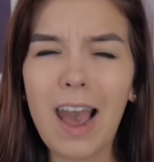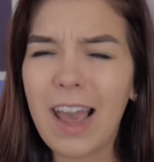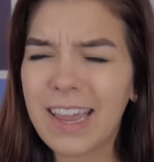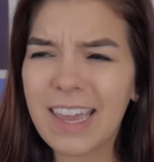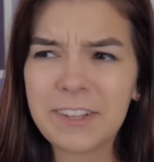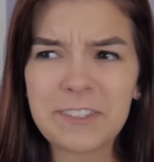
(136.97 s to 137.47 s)

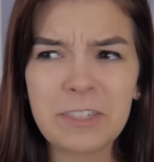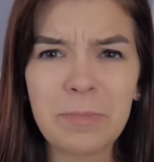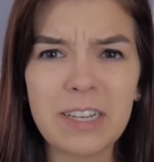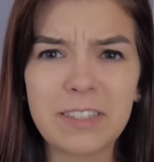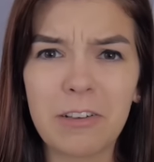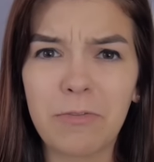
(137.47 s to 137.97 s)
I can't see
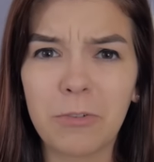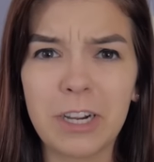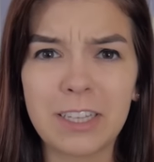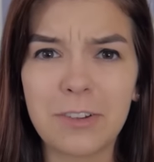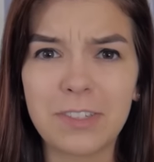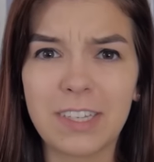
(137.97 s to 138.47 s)
myself
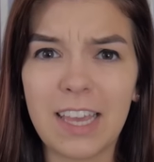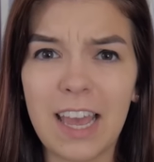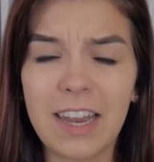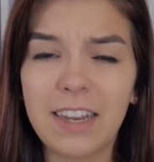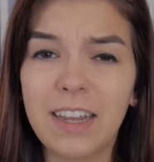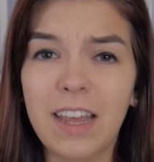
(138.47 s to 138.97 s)
wearing those
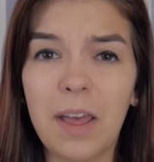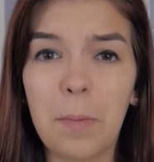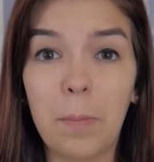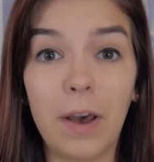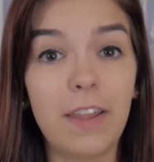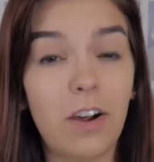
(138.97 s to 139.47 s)
again.
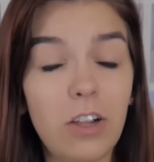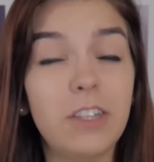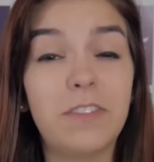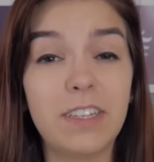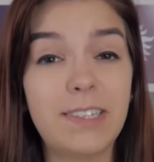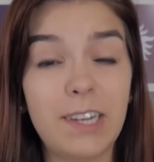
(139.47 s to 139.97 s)
But all
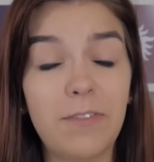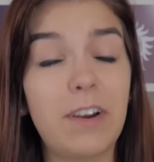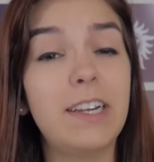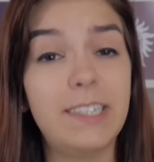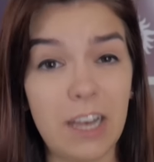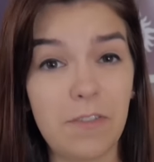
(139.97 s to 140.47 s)
of this stuff,
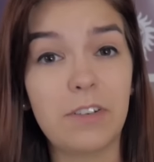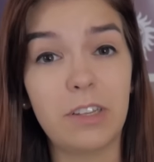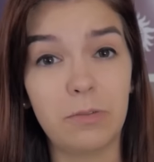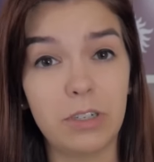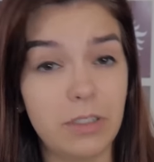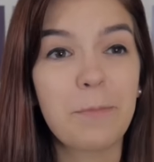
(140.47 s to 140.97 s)
I
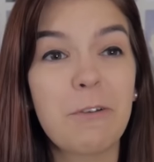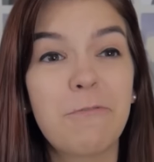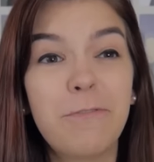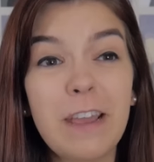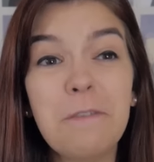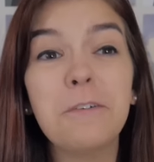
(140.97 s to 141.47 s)
definitely will. My
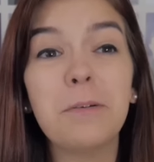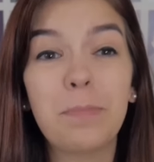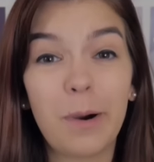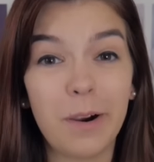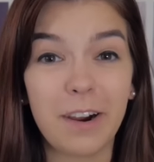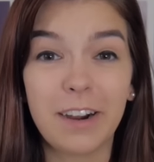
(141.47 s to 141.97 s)

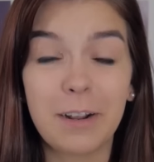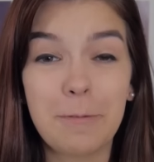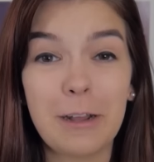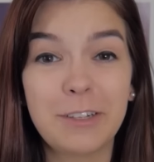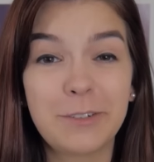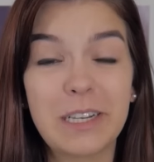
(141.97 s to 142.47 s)
favorite part
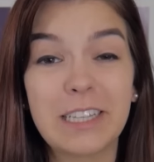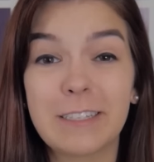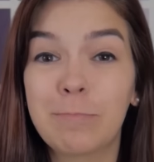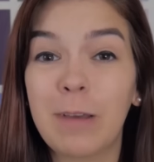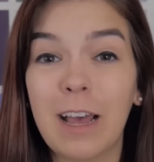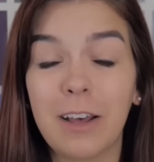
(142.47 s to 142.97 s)
about doing
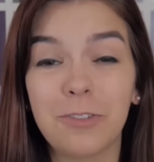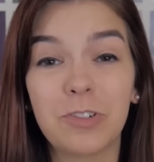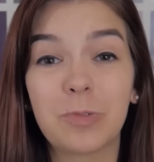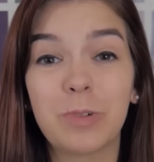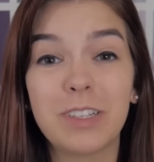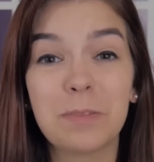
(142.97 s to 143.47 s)
this
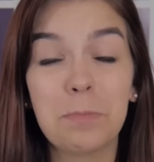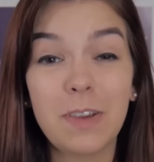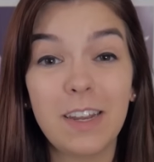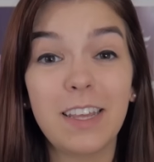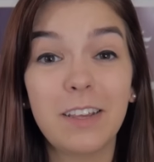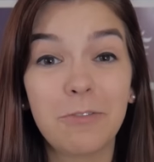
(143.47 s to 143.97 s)
bound was
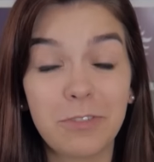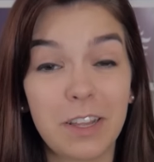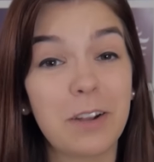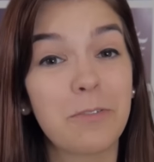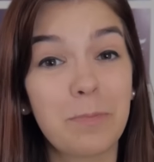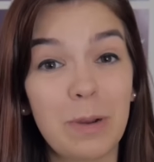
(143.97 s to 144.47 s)
meeting
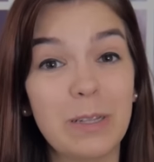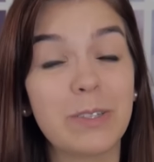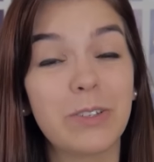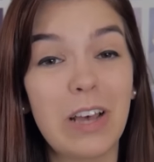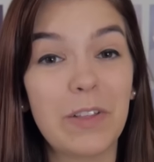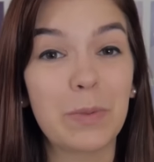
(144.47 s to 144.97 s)
Flynn and
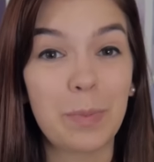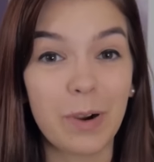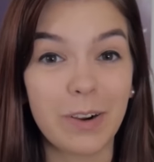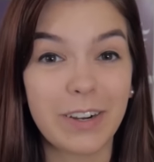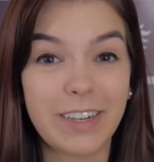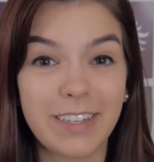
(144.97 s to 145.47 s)
Rapunzel at the
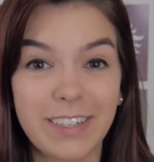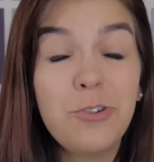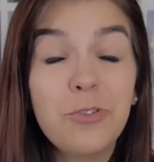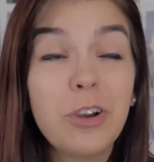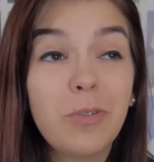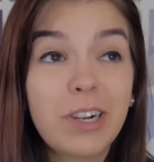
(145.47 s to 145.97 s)
park. We
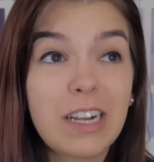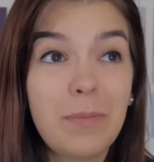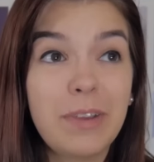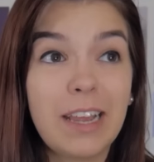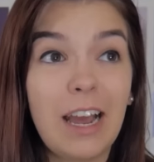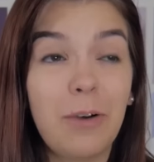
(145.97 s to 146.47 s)
knew they were
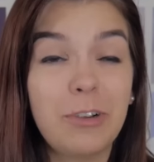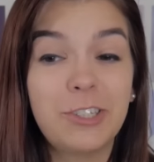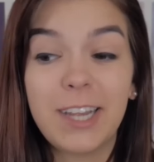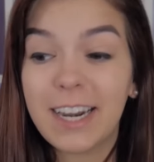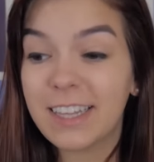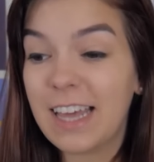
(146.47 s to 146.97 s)
coming out, we
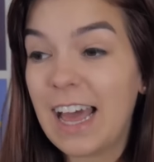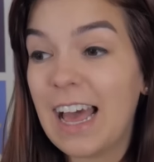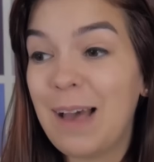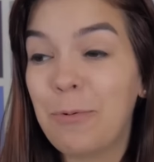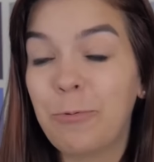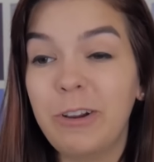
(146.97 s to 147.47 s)
checked the
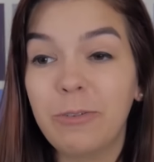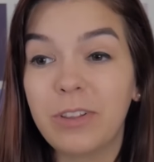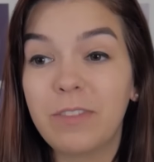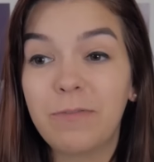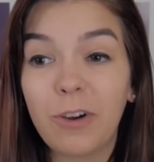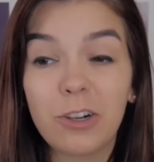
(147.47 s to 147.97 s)
app, we
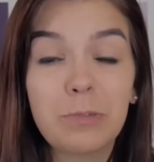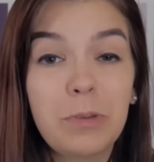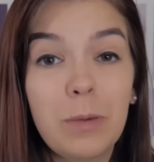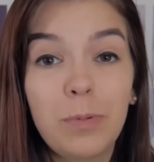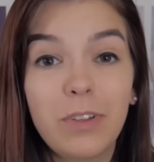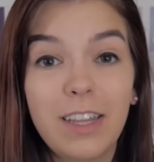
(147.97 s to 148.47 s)
were the first
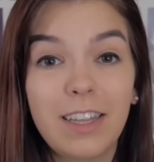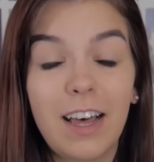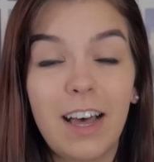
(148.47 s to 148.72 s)
people in